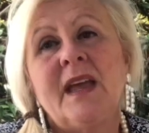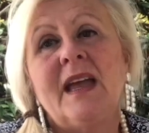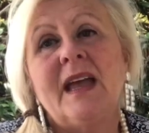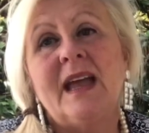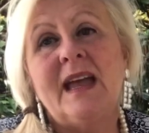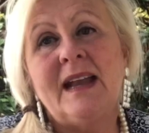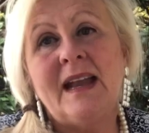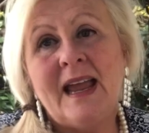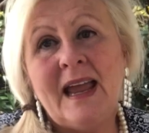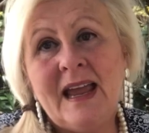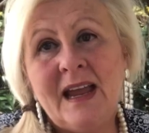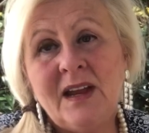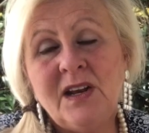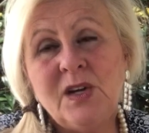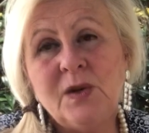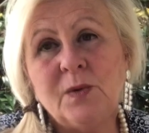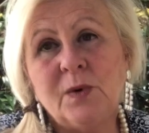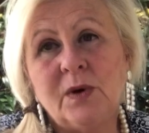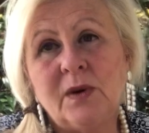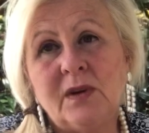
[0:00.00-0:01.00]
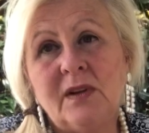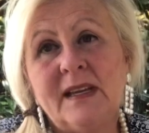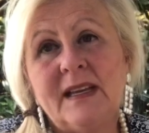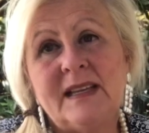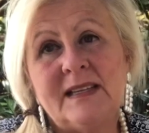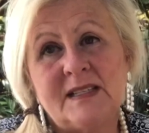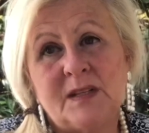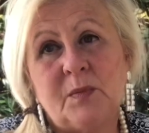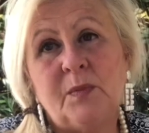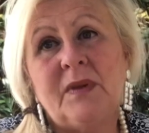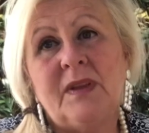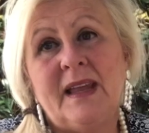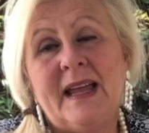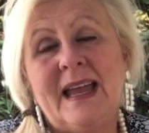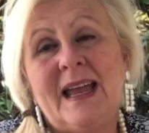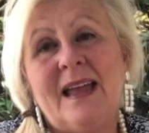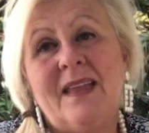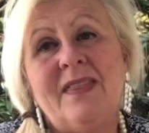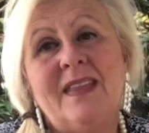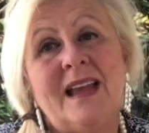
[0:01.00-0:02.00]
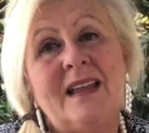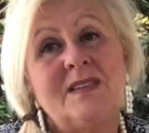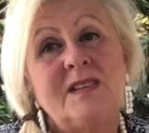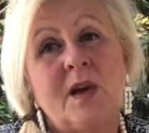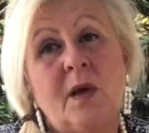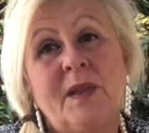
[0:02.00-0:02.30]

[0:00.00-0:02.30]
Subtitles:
And annual is a plant that's